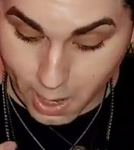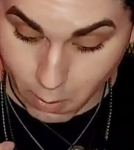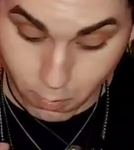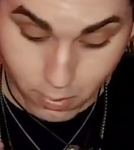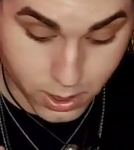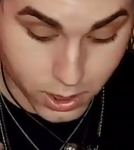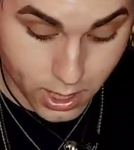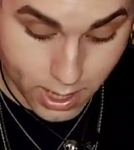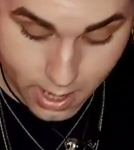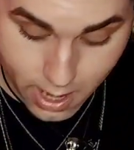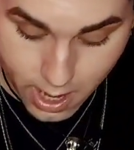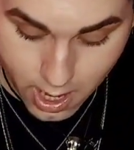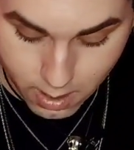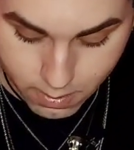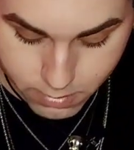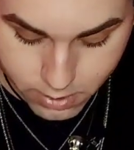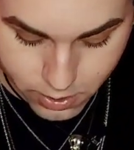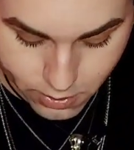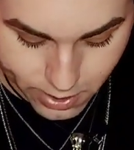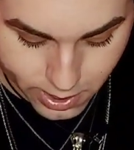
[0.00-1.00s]
which I
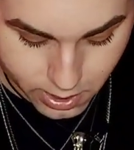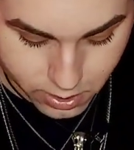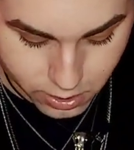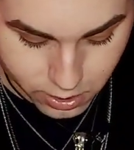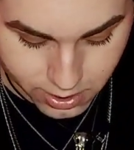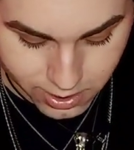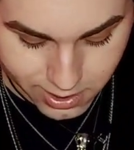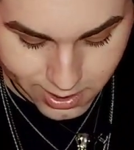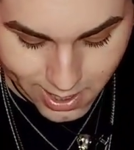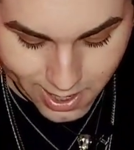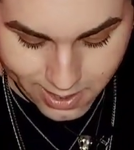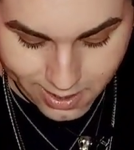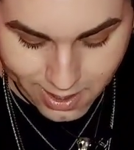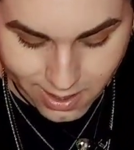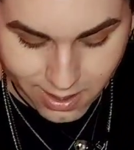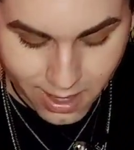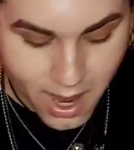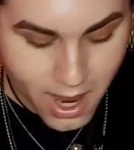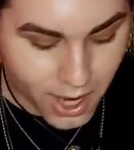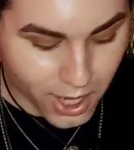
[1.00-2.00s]
am, so I understand
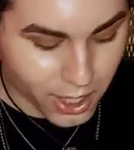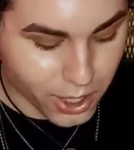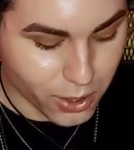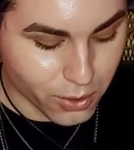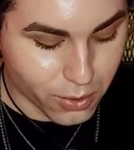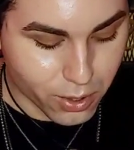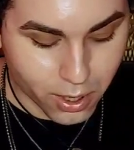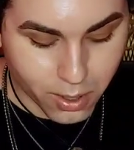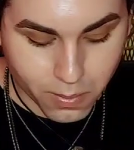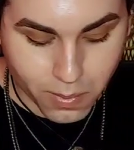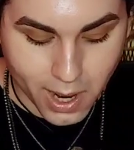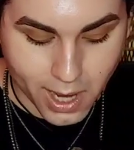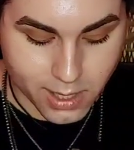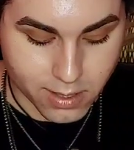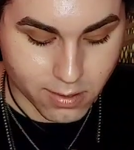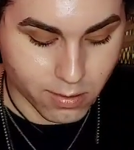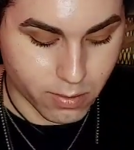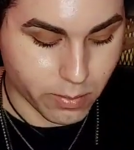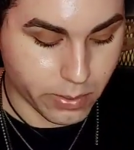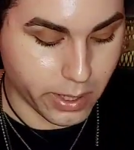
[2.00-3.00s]
that you could
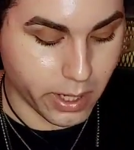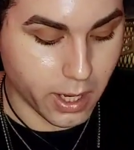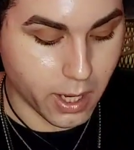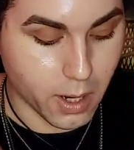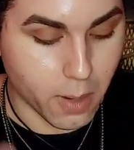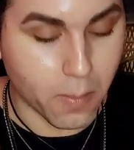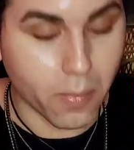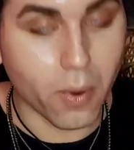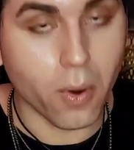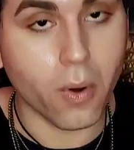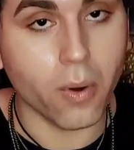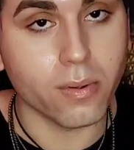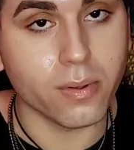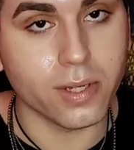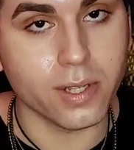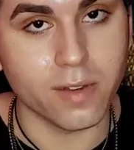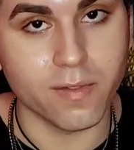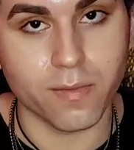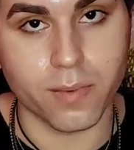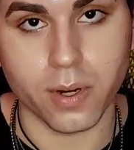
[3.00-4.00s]
possibly be an
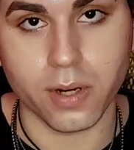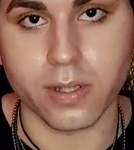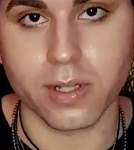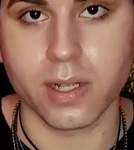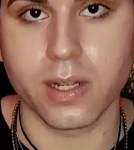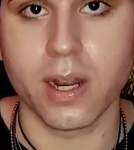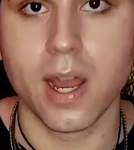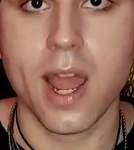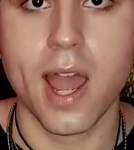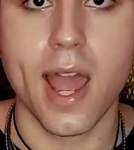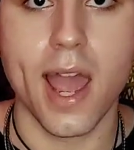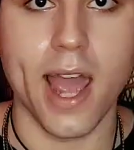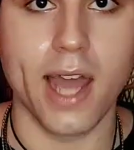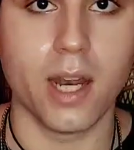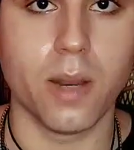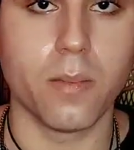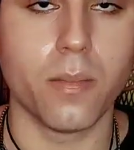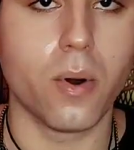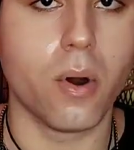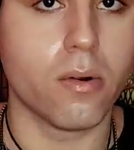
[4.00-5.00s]
impulsive person and
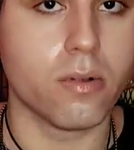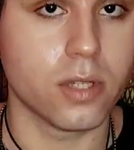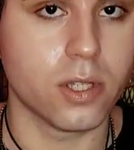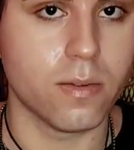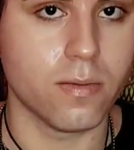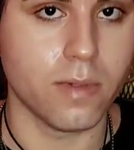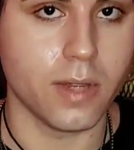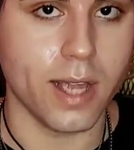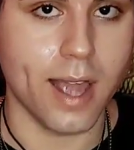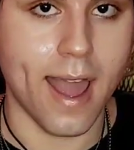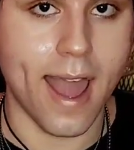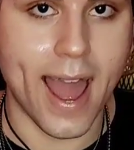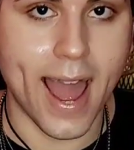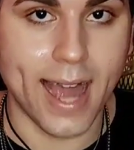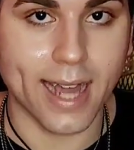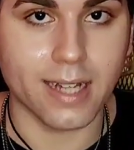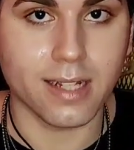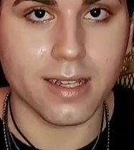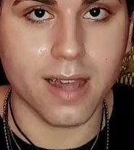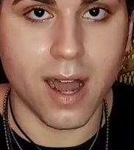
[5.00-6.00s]
impulsively
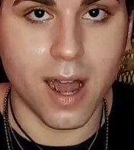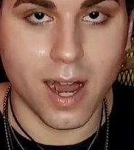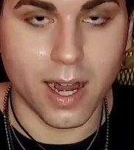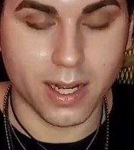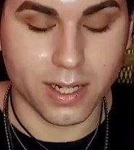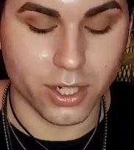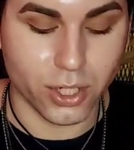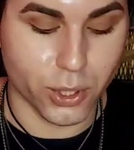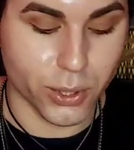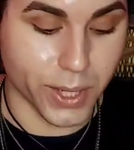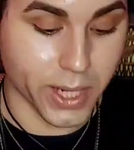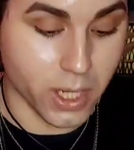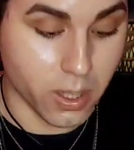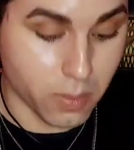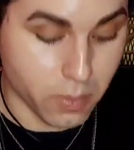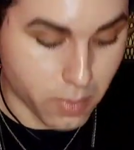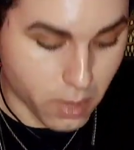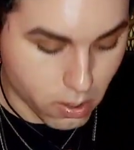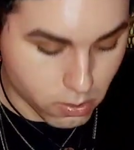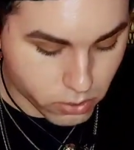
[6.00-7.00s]
act on your
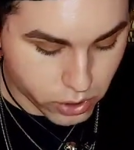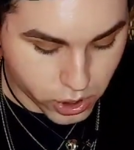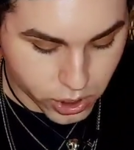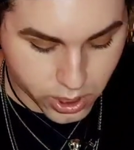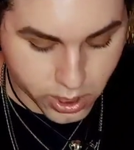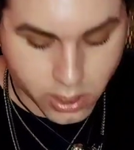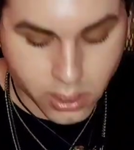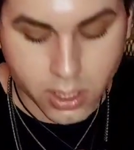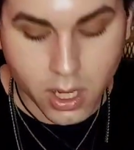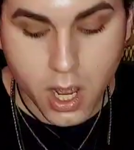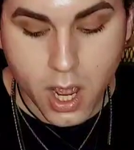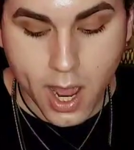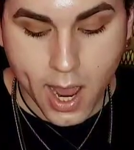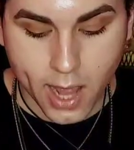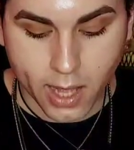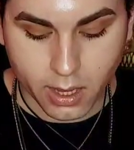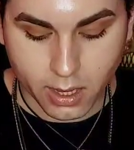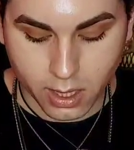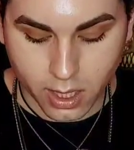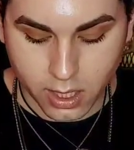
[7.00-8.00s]
emotions.
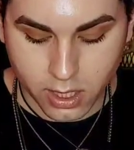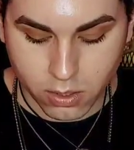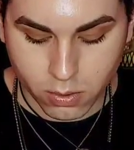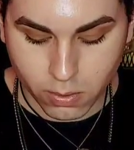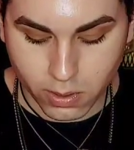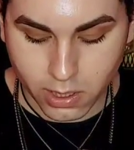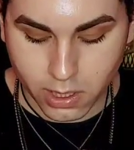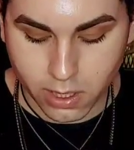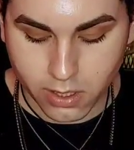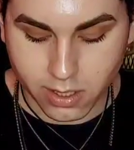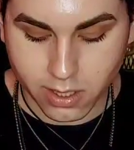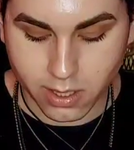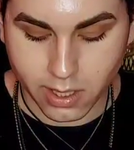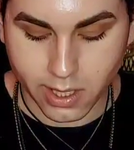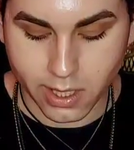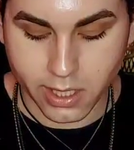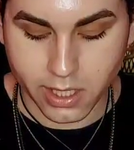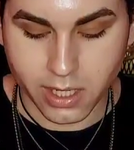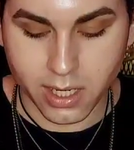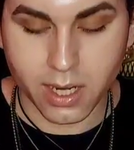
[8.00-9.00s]
And this week, there's a
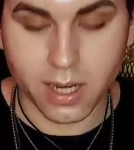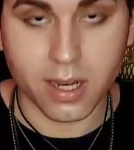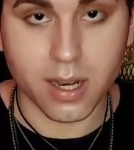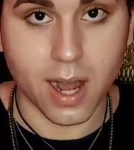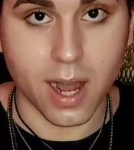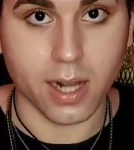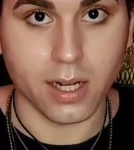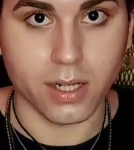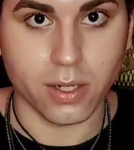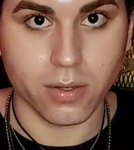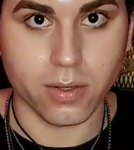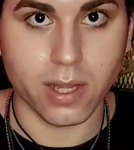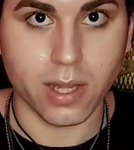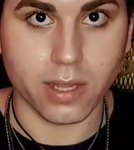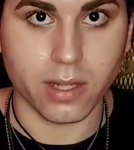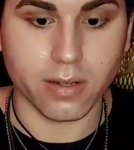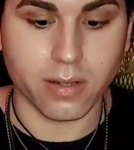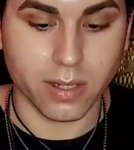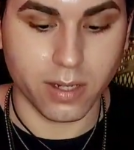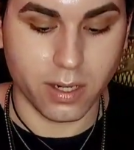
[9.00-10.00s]
need to not do
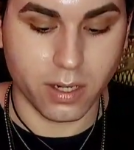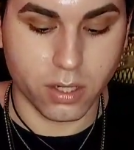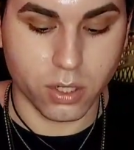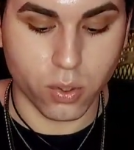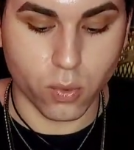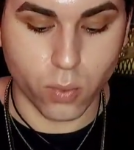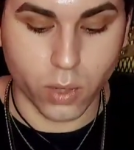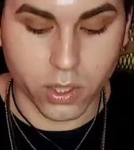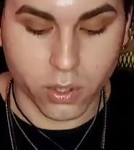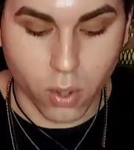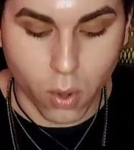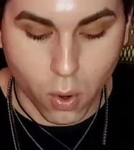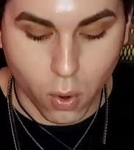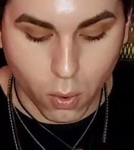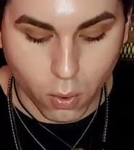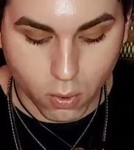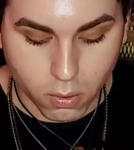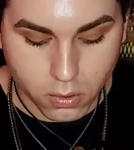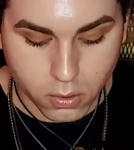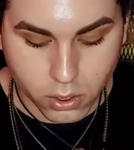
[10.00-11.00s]
that. There's a need to
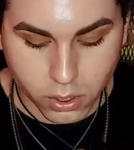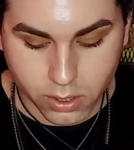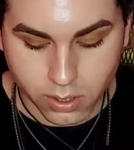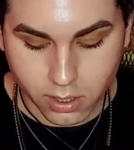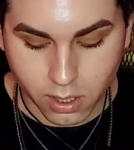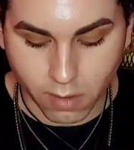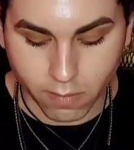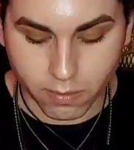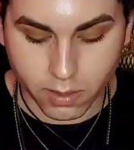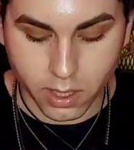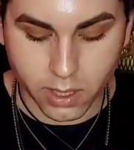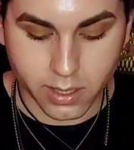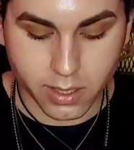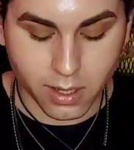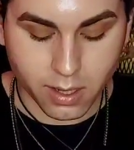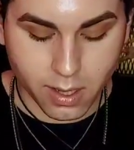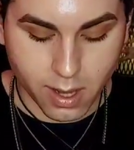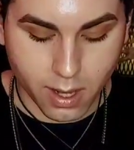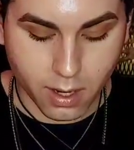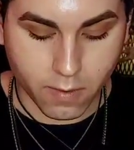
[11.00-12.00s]
withhold yourself. There's
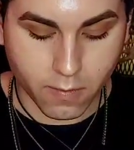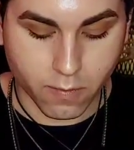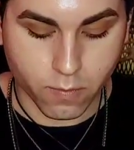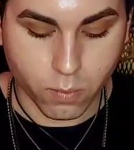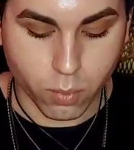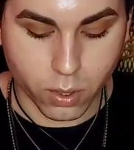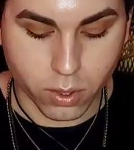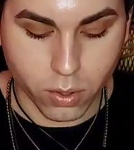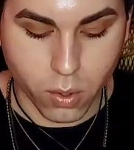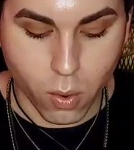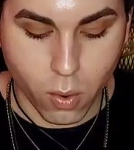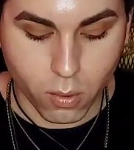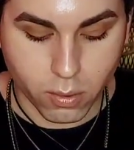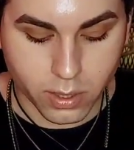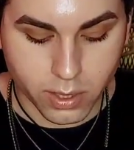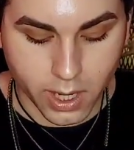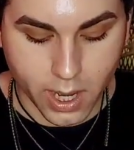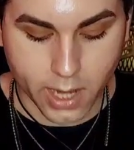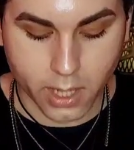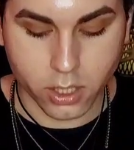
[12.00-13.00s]
a lot of
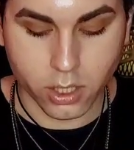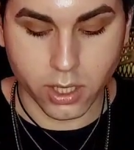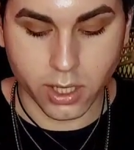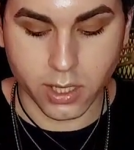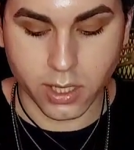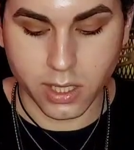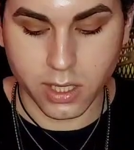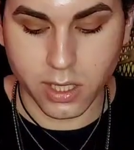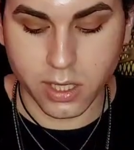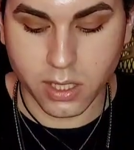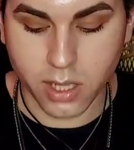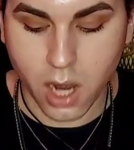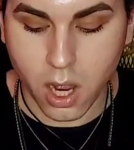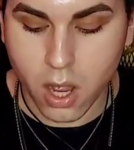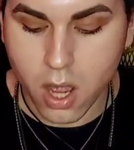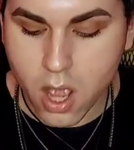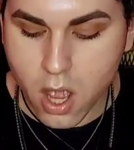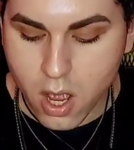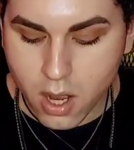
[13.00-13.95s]
withholding energy, and this is not